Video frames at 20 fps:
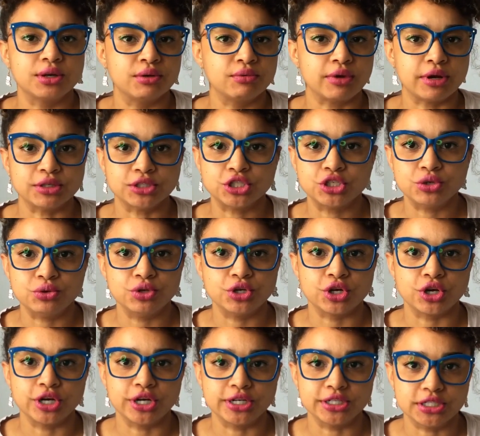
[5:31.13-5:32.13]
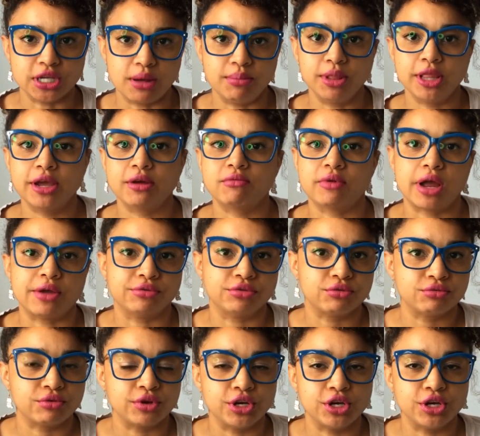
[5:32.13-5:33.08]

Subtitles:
Round 2, you're going to double it. Round 3,